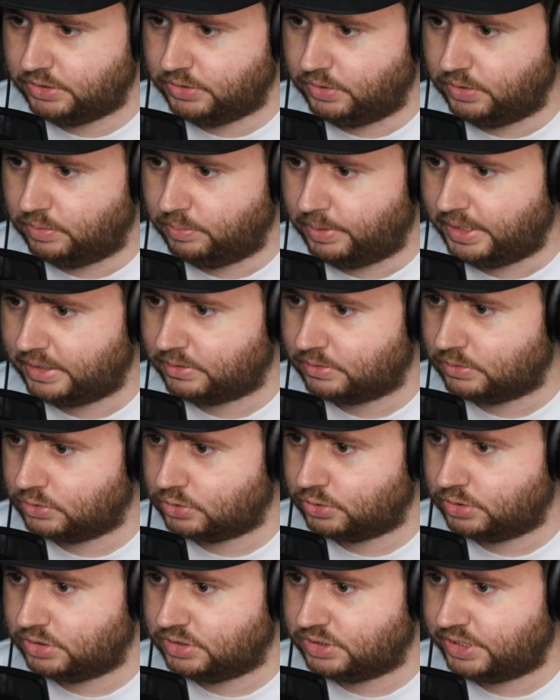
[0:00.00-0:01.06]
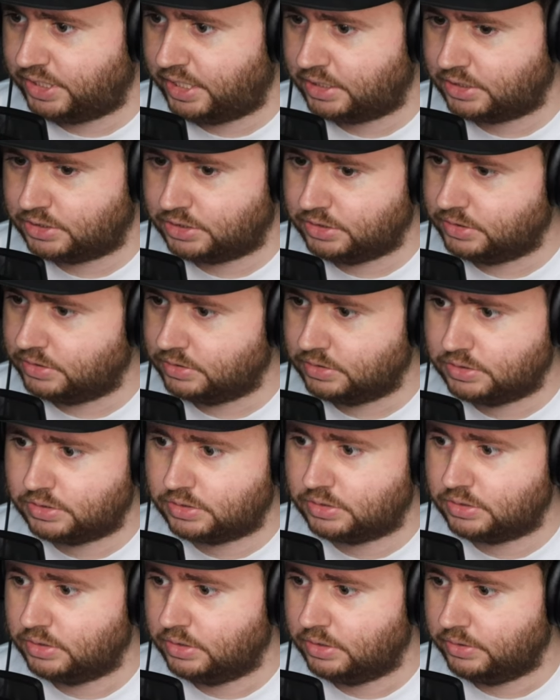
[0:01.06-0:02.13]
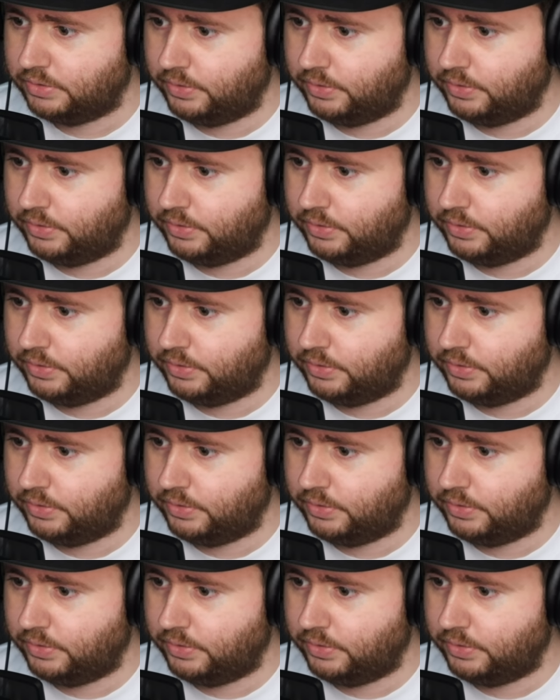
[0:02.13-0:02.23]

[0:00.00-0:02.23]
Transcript: no microtransactions,